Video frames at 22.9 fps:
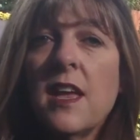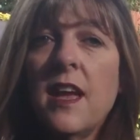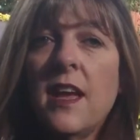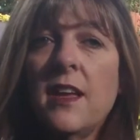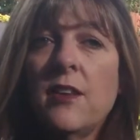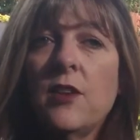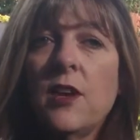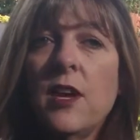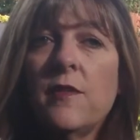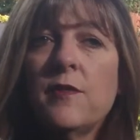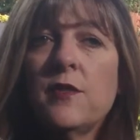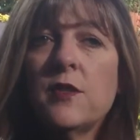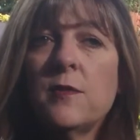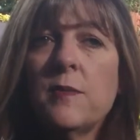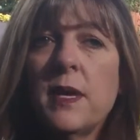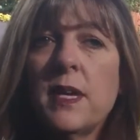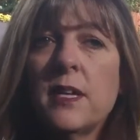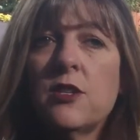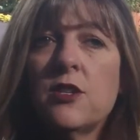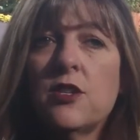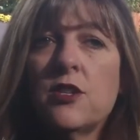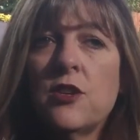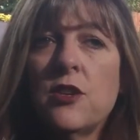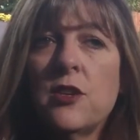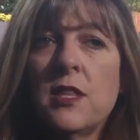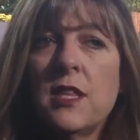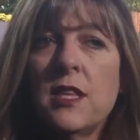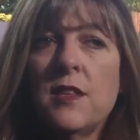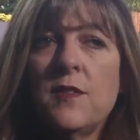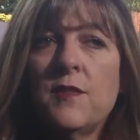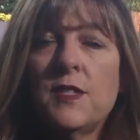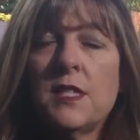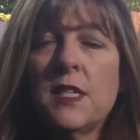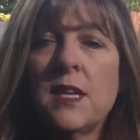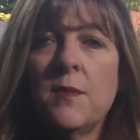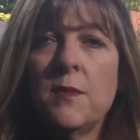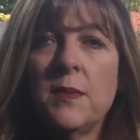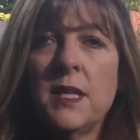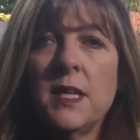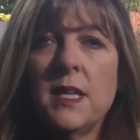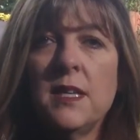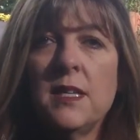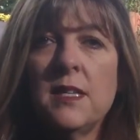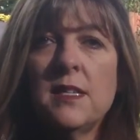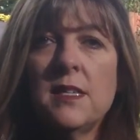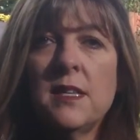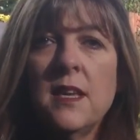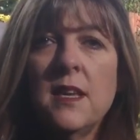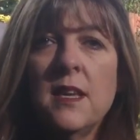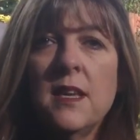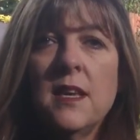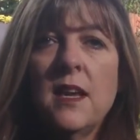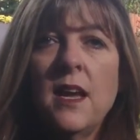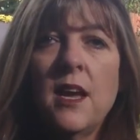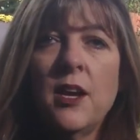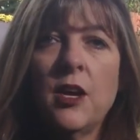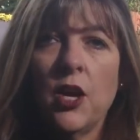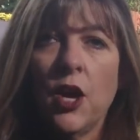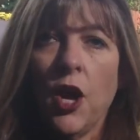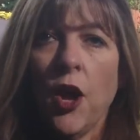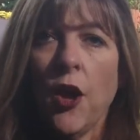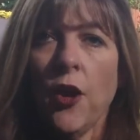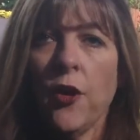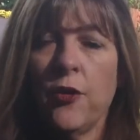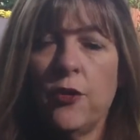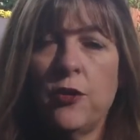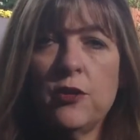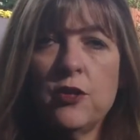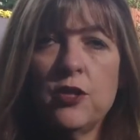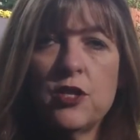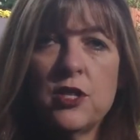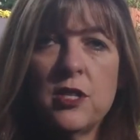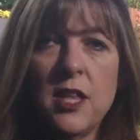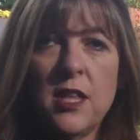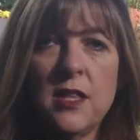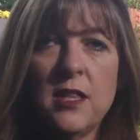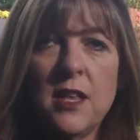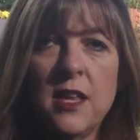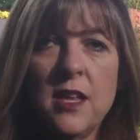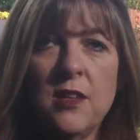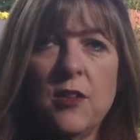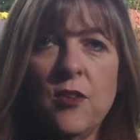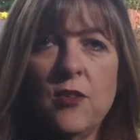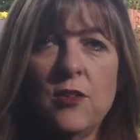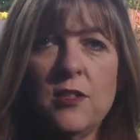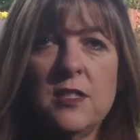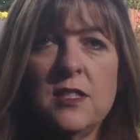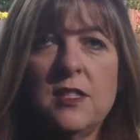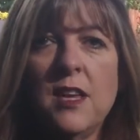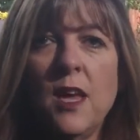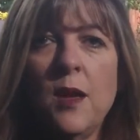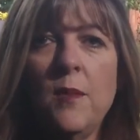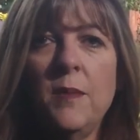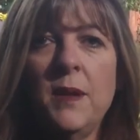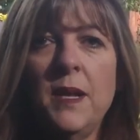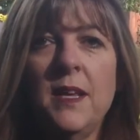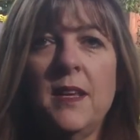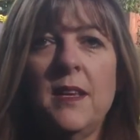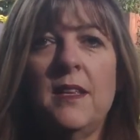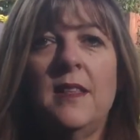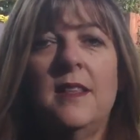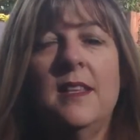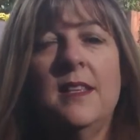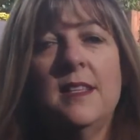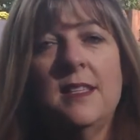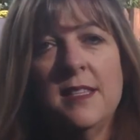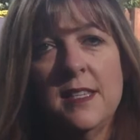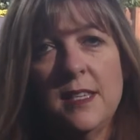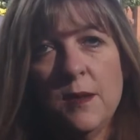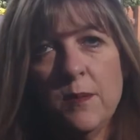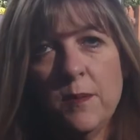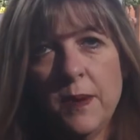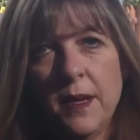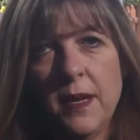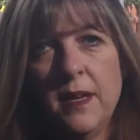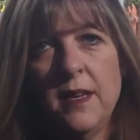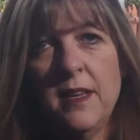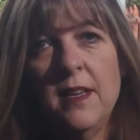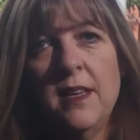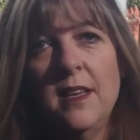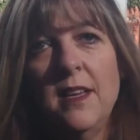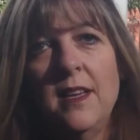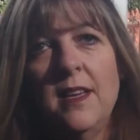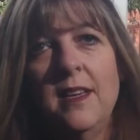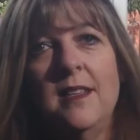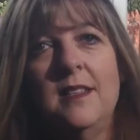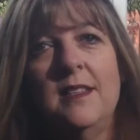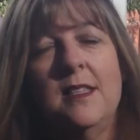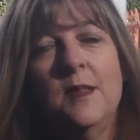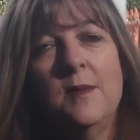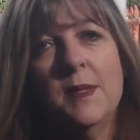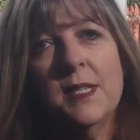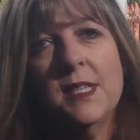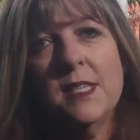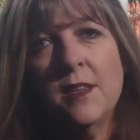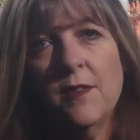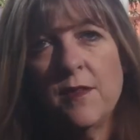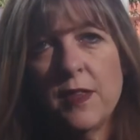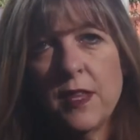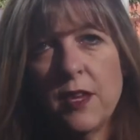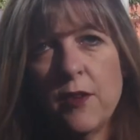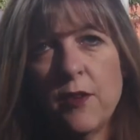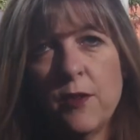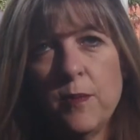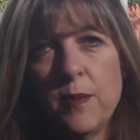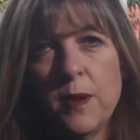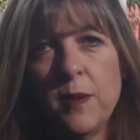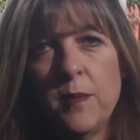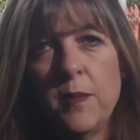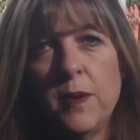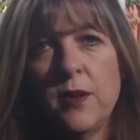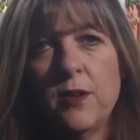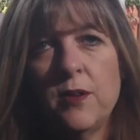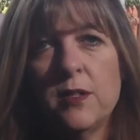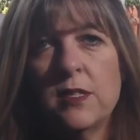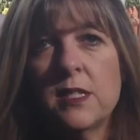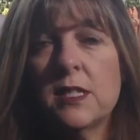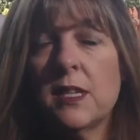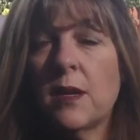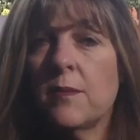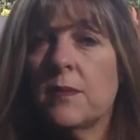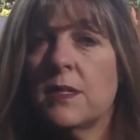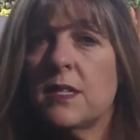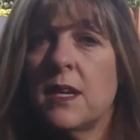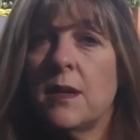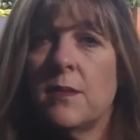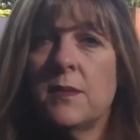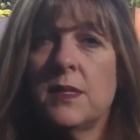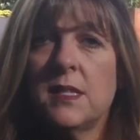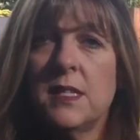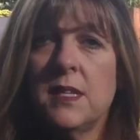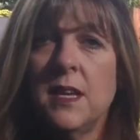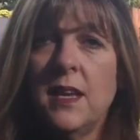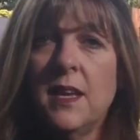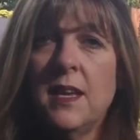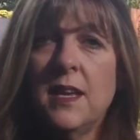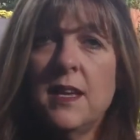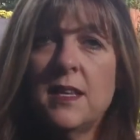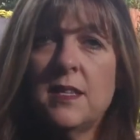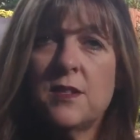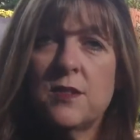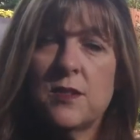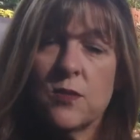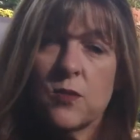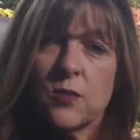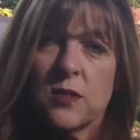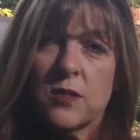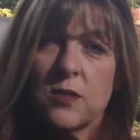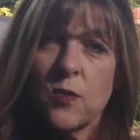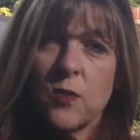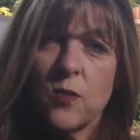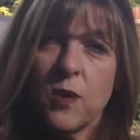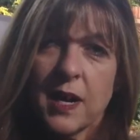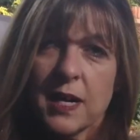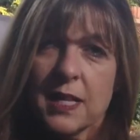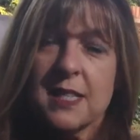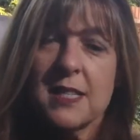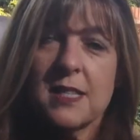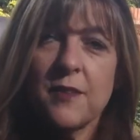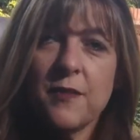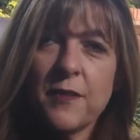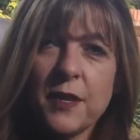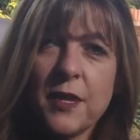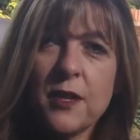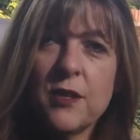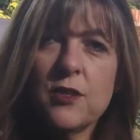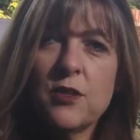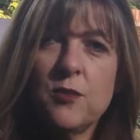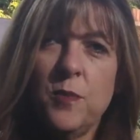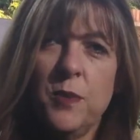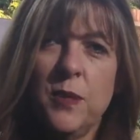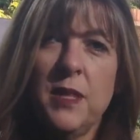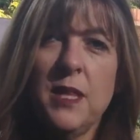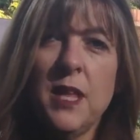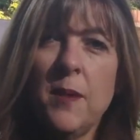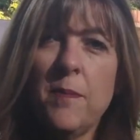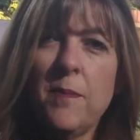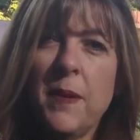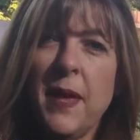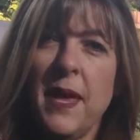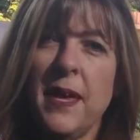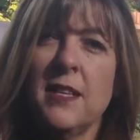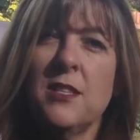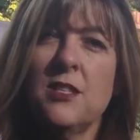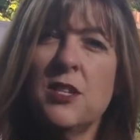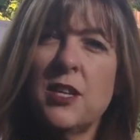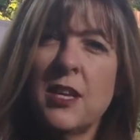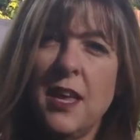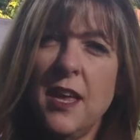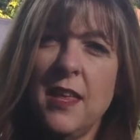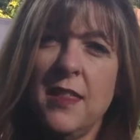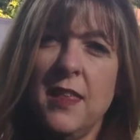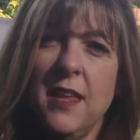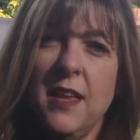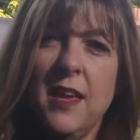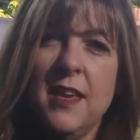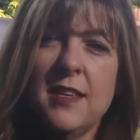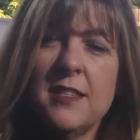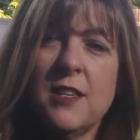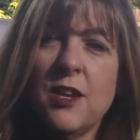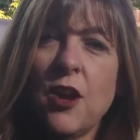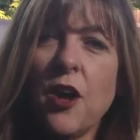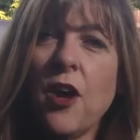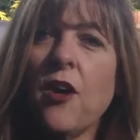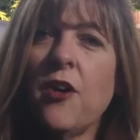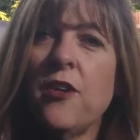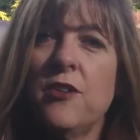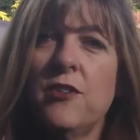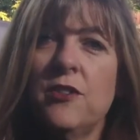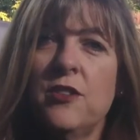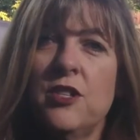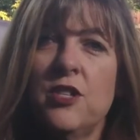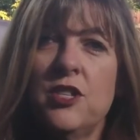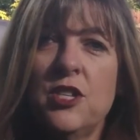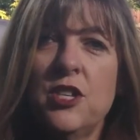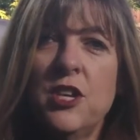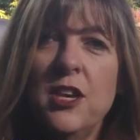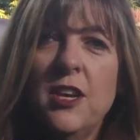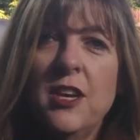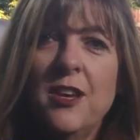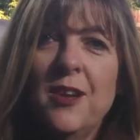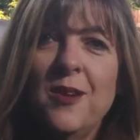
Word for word: And you have to make sure that if somebody's a coach that they're not dabbling in the deeper intimacy of therapy because sometimes it's quite difficult to put that back together as a coach